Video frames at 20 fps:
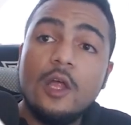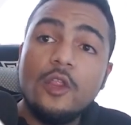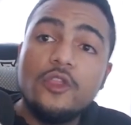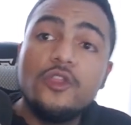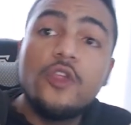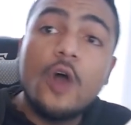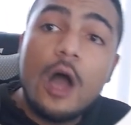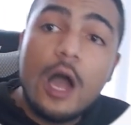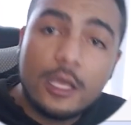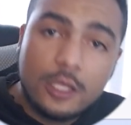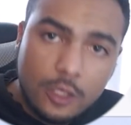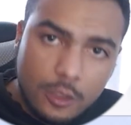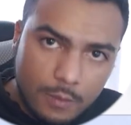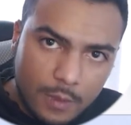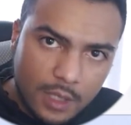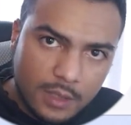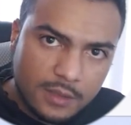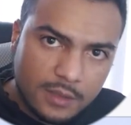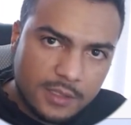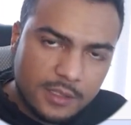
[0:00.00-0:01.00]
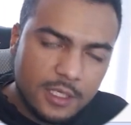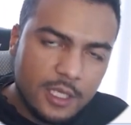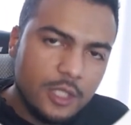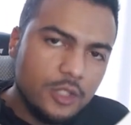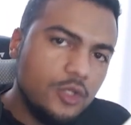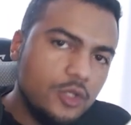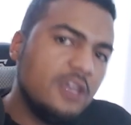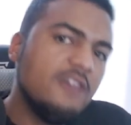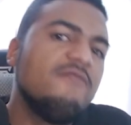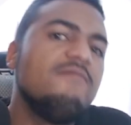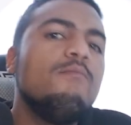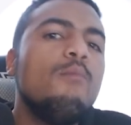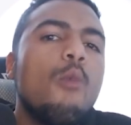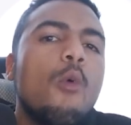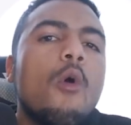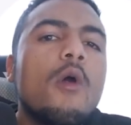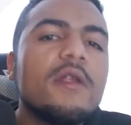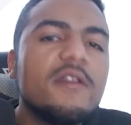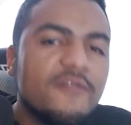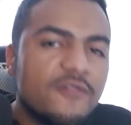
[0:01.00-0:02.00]
documents to give
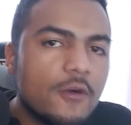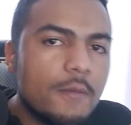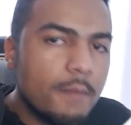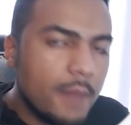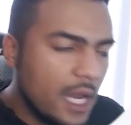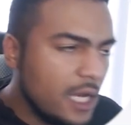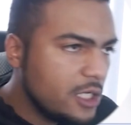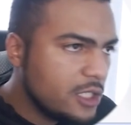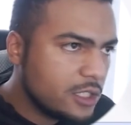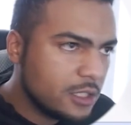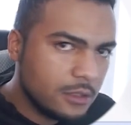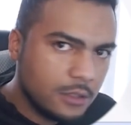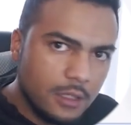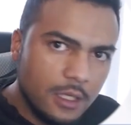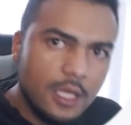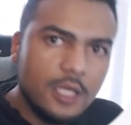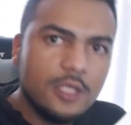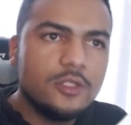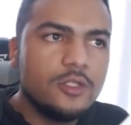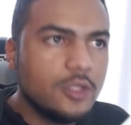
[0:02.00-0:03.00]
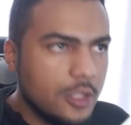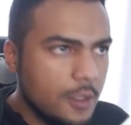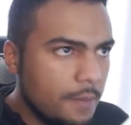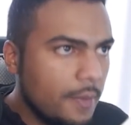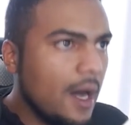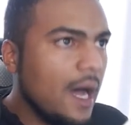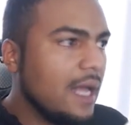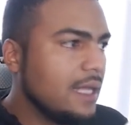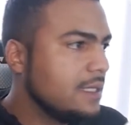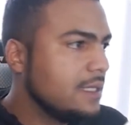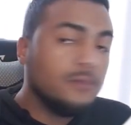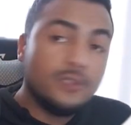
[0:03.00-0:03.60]
more information to the bot.